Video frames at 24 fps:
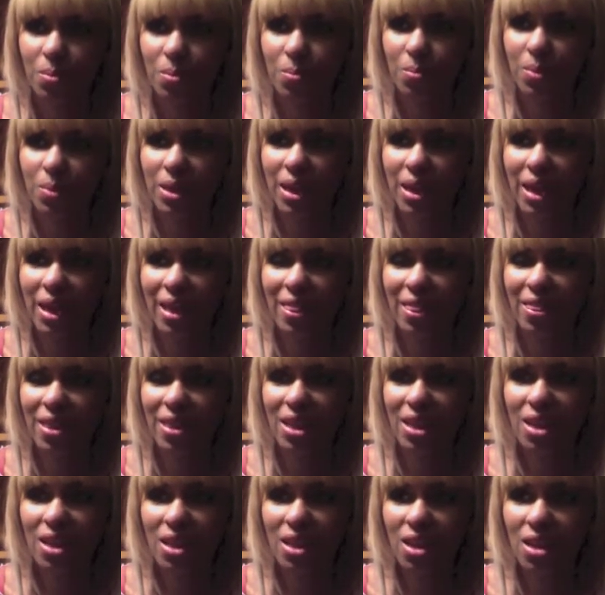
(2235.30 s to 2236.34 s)
But I
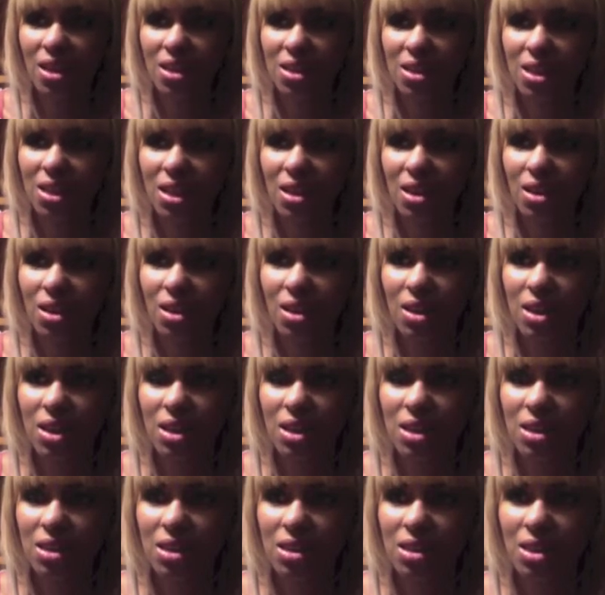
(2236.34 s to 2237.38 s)
think, is that all I
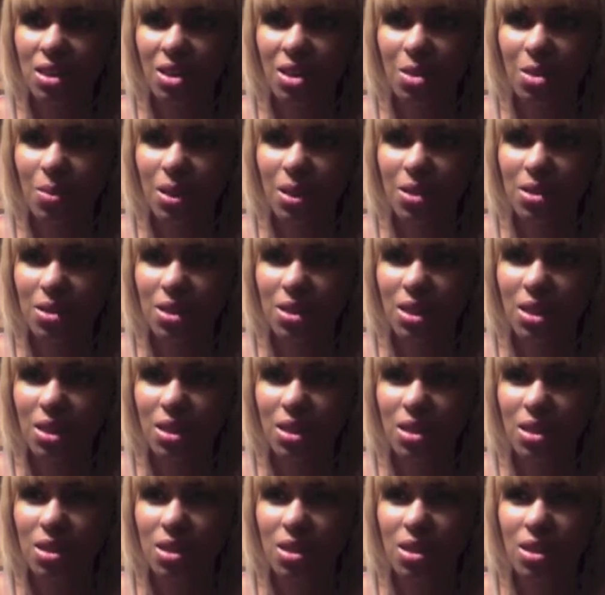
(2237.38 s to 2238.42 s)
need to talk about
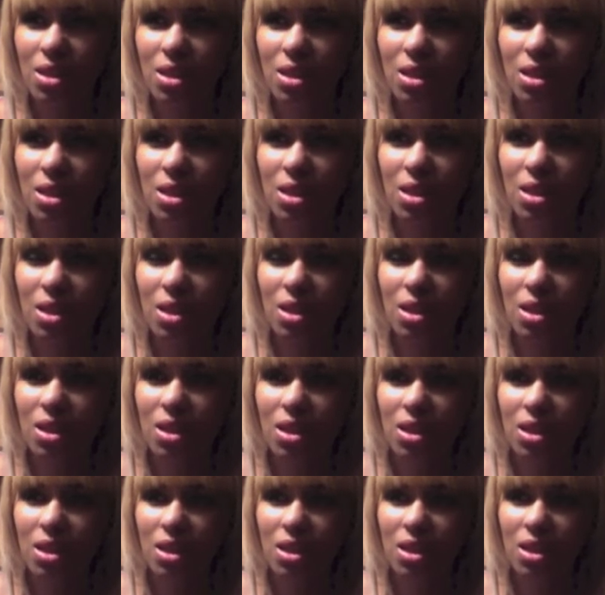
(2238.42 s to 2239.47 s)
tonight?
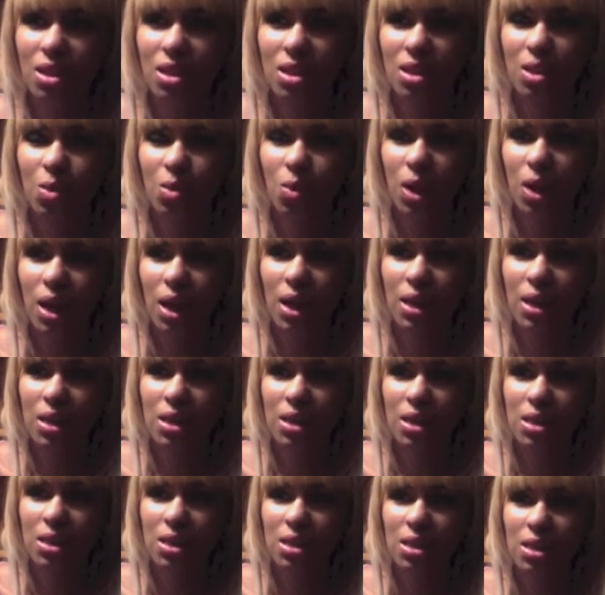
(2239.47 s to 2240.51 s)
The
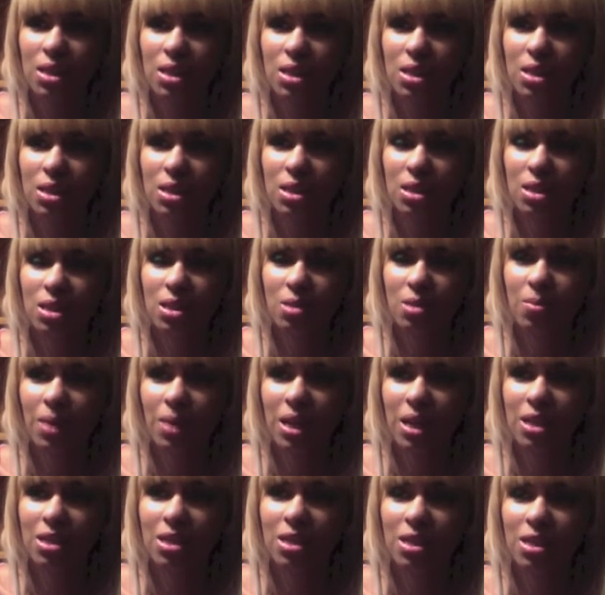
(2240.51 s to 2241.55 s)
Wyatts, the
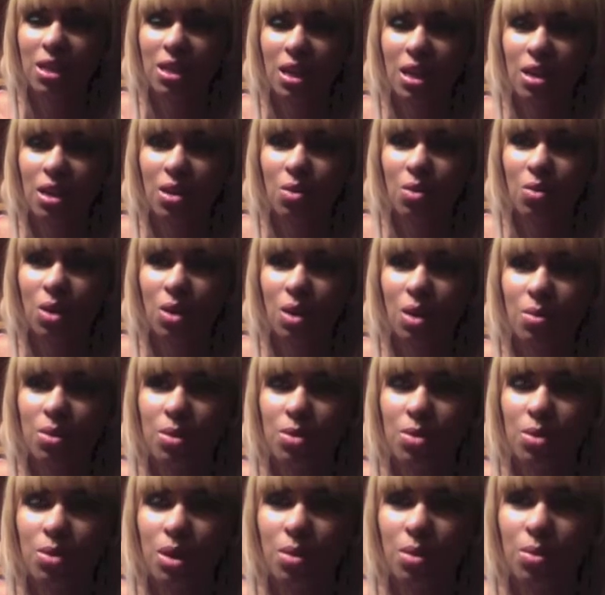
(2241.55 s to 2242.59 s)
match tonight on Raw
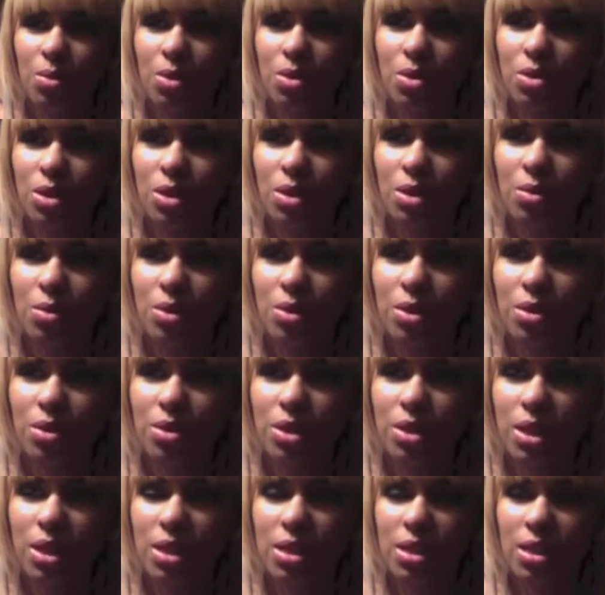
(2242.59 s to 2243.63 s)
between Alberto Del Rio and
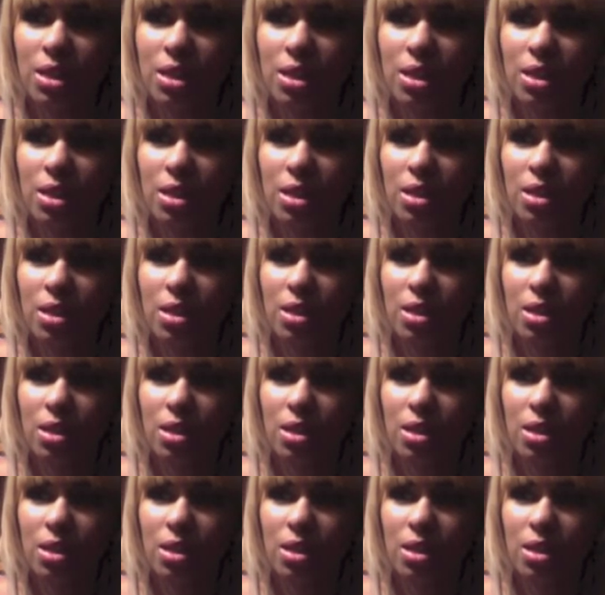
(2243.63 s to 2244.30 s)
John Cena.